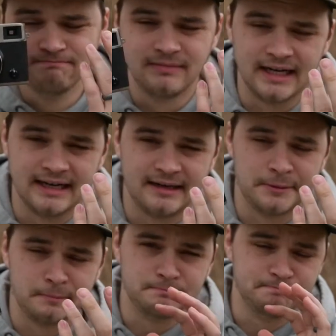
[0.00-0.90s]

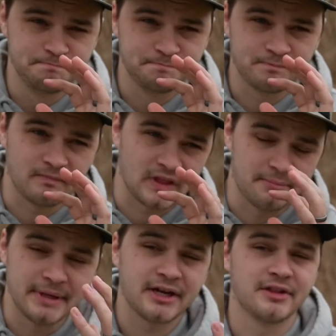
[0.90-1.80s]
the
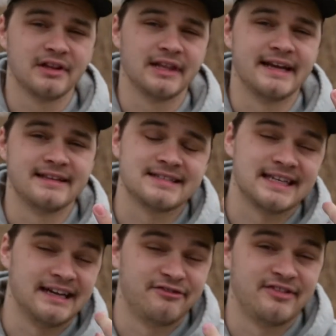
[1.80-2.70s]
bigger the lens,
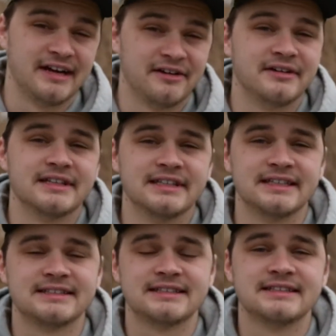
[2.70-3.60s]
I've found at
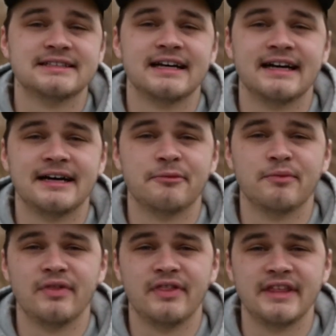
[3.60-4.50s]
least,
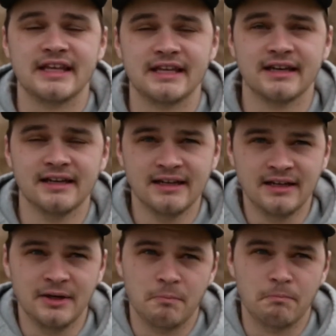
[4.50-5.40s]
the
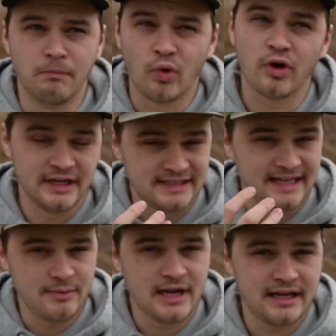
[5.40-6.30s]
more
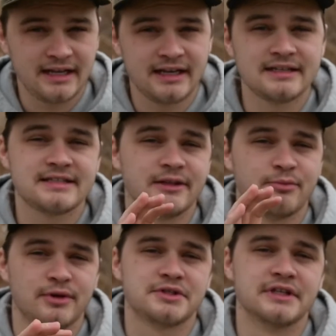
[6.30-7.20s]
intimidating it is to the
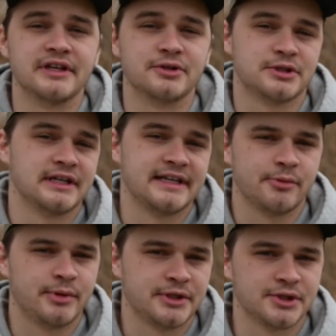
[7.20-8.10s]
person that you're trying to take
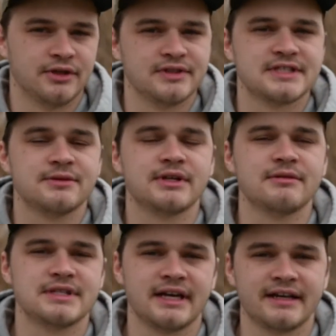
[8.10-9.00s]
a picture of. And
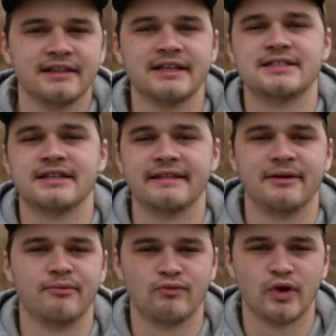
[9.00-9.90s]
sometimes that can lead to
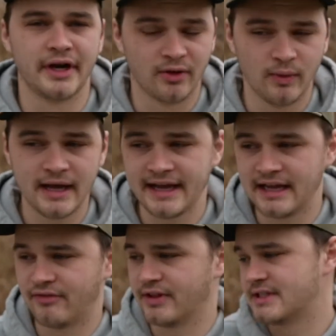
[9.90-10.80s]
them running away.
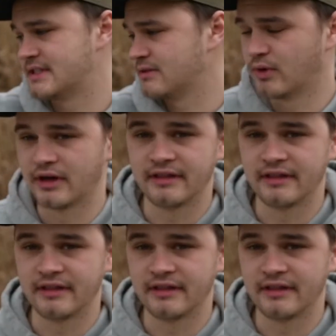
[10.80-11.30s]
If it's one of the